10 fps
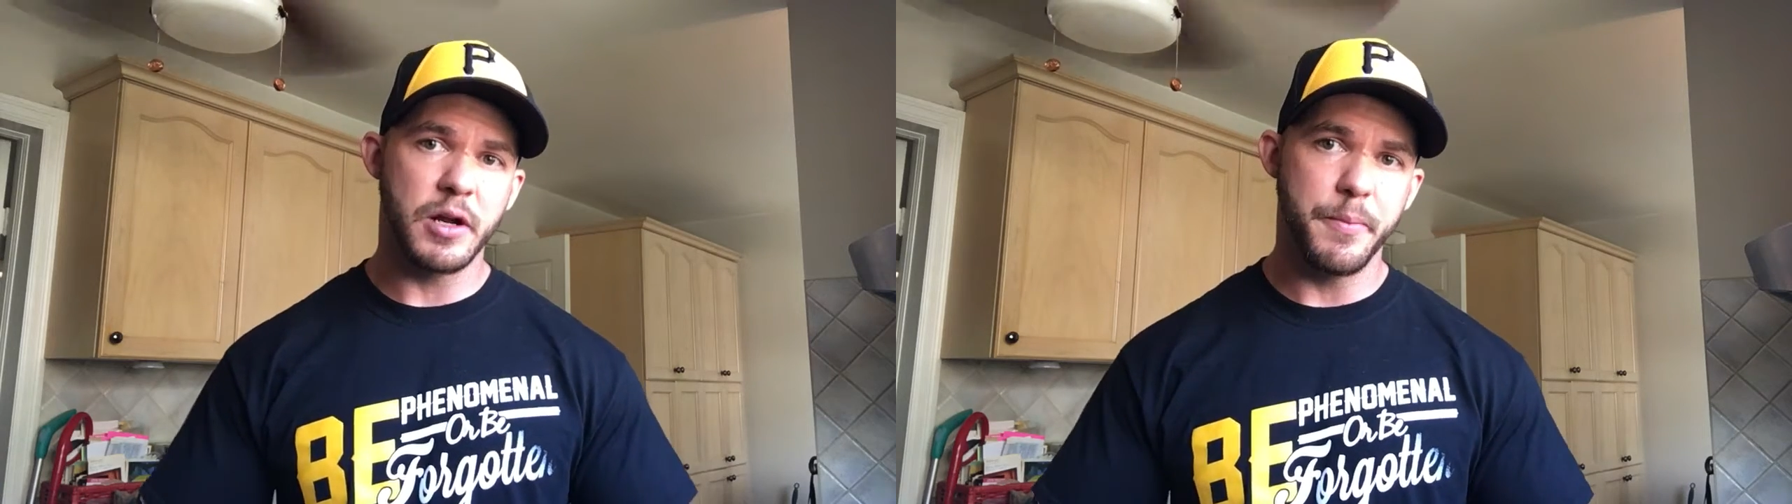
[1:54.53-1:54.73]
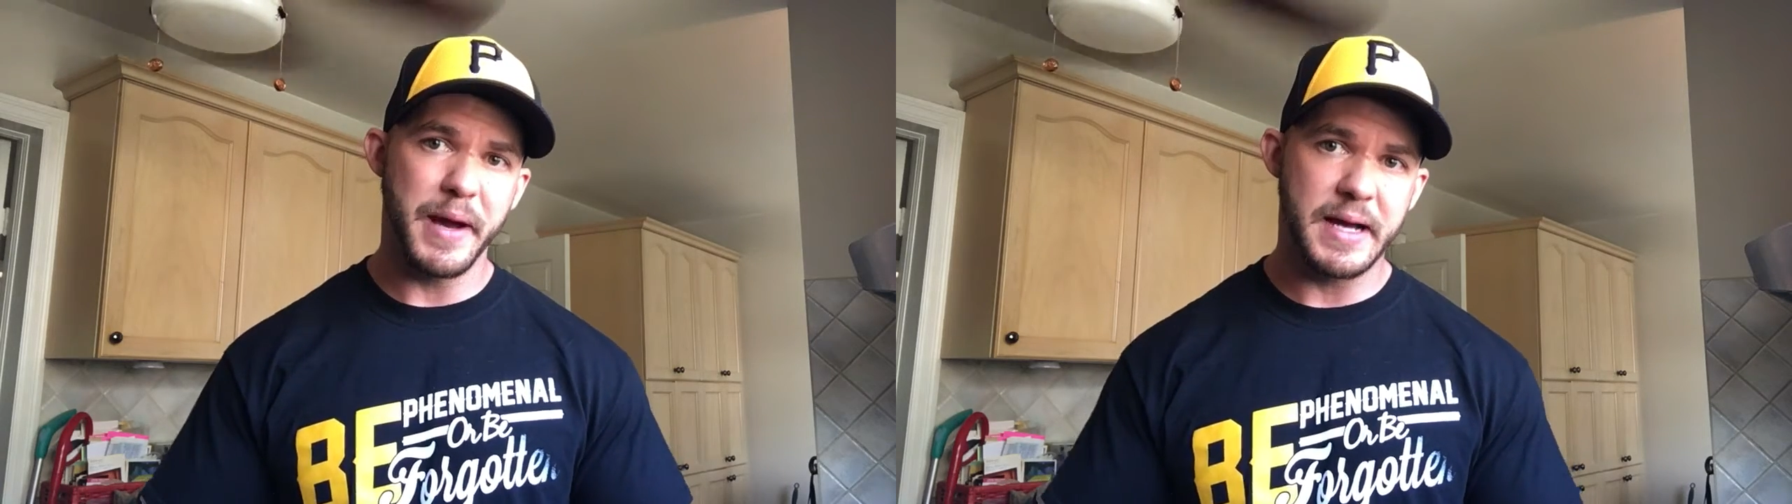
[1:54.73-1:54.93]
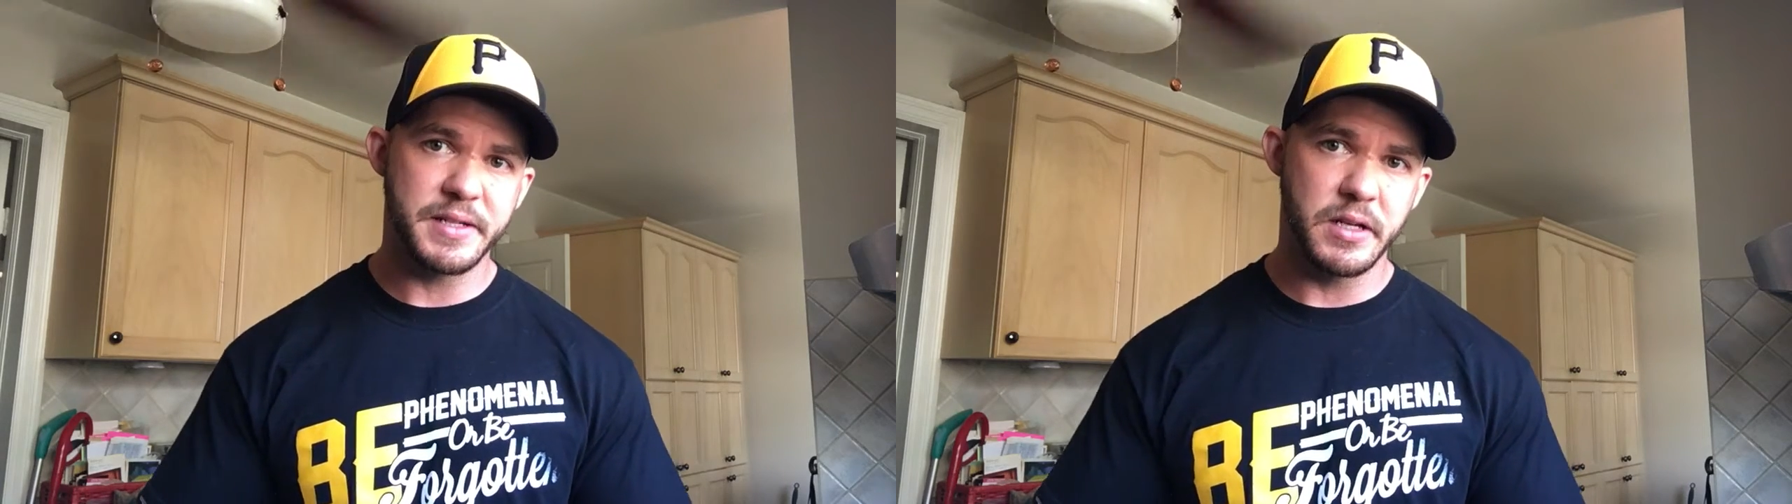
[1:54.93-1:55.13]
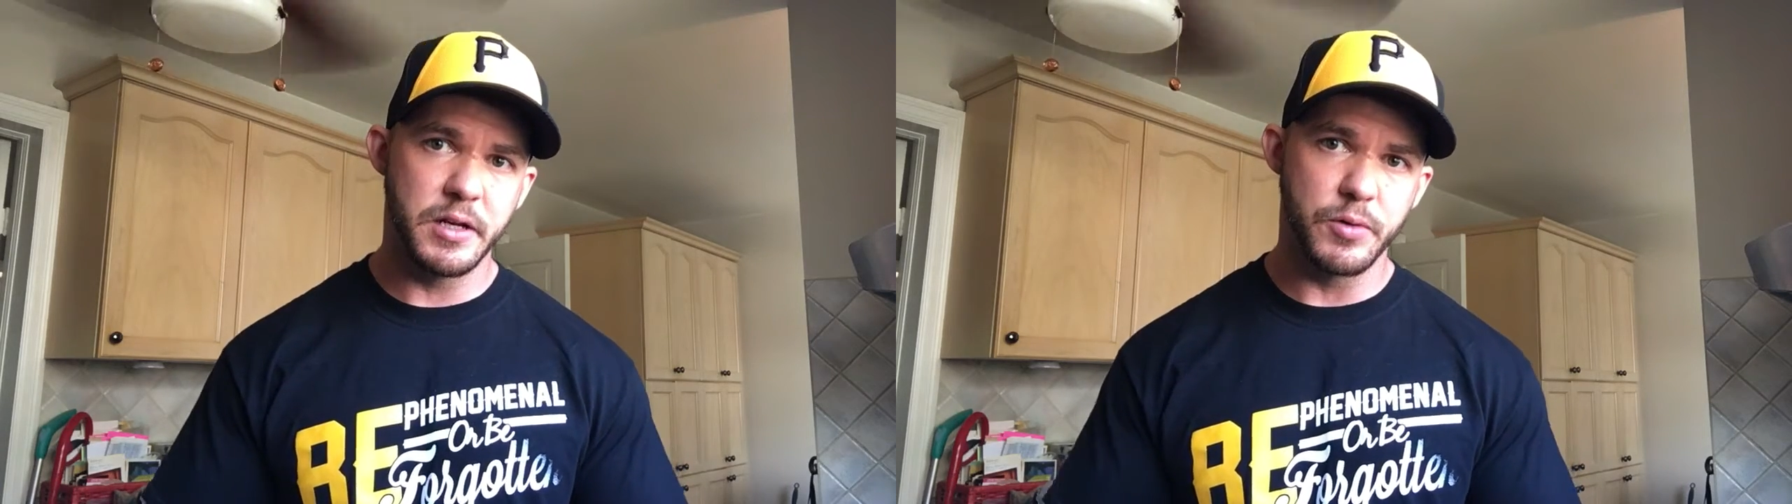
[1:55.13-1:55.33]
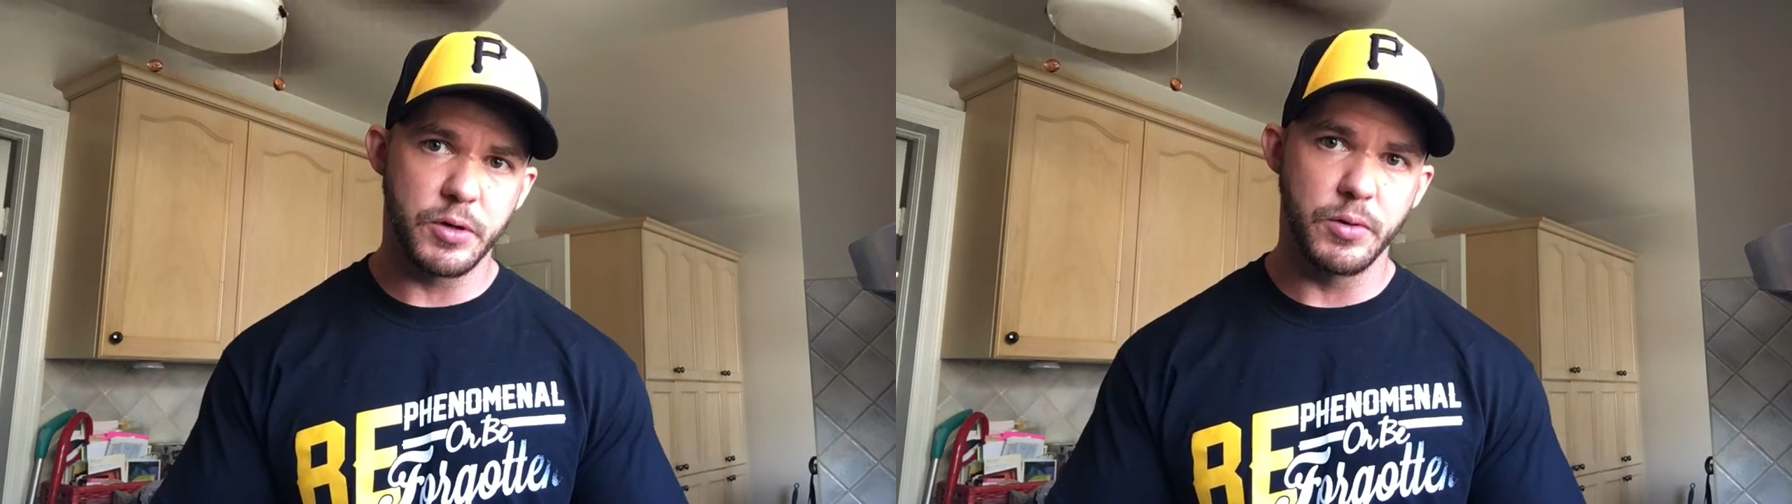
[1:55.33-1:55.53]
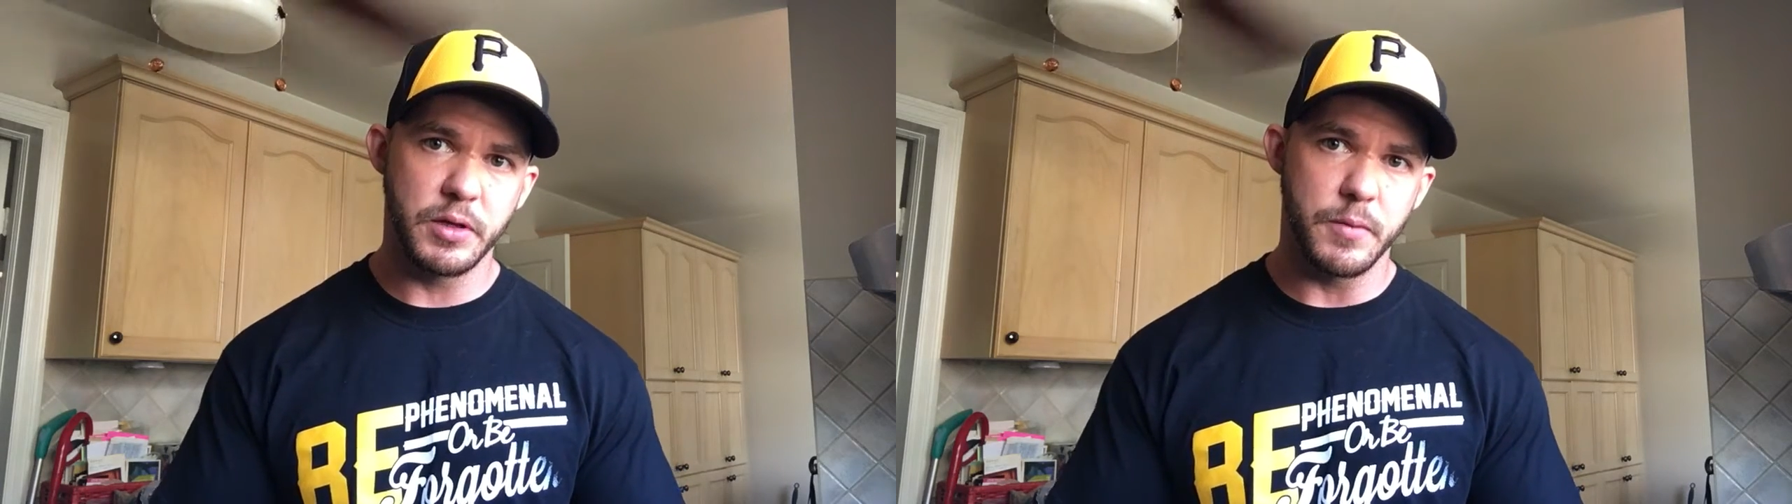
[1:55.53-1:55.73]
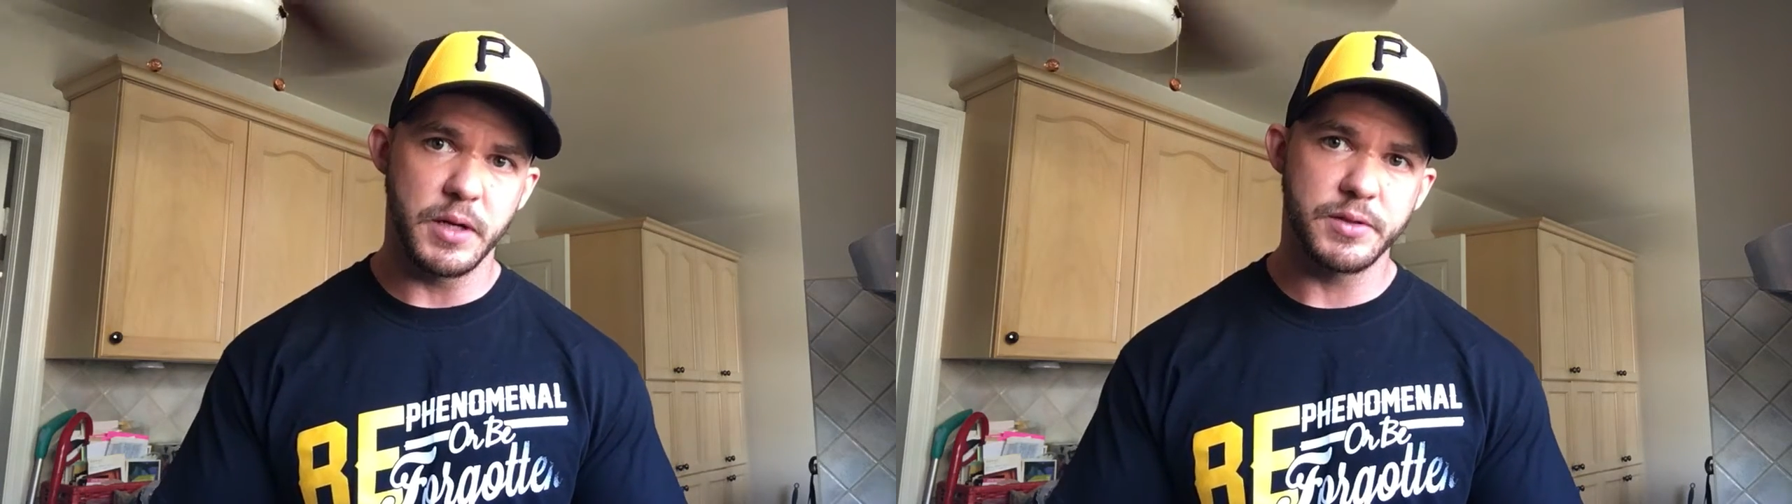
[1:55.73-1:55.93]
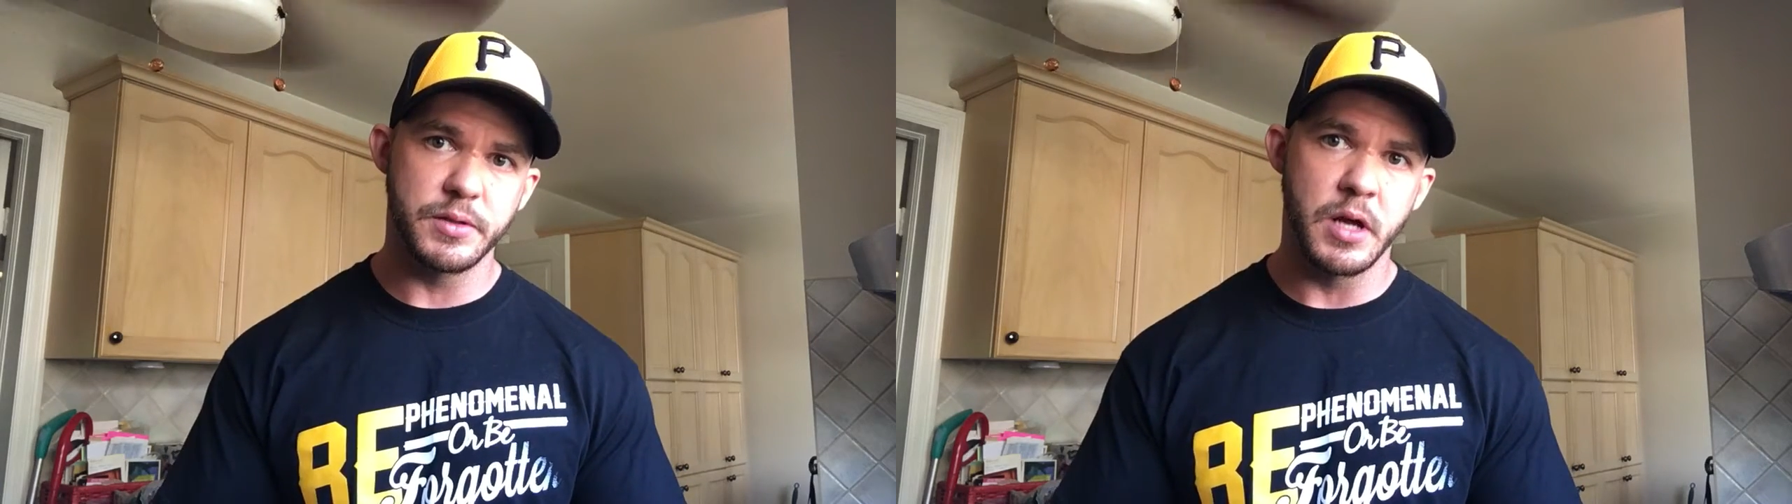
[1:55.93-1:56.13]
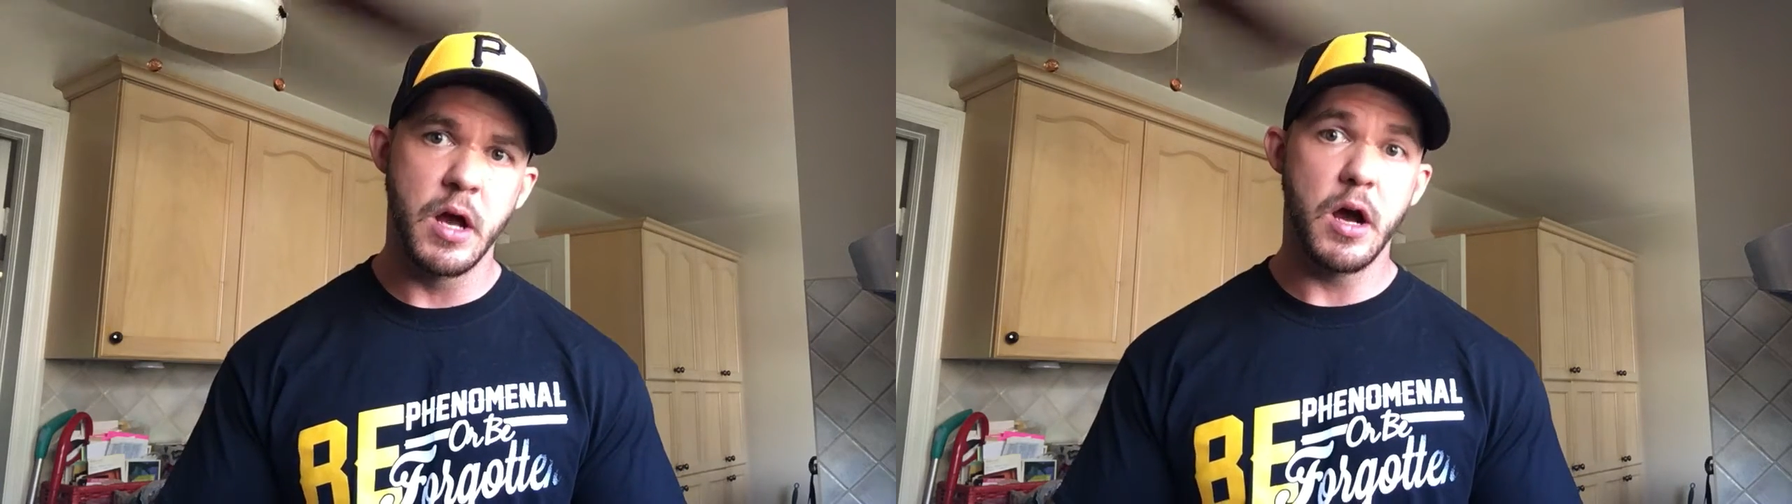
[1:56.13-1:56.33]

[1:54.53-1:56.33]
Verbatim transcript: capacity to recruit their muscles,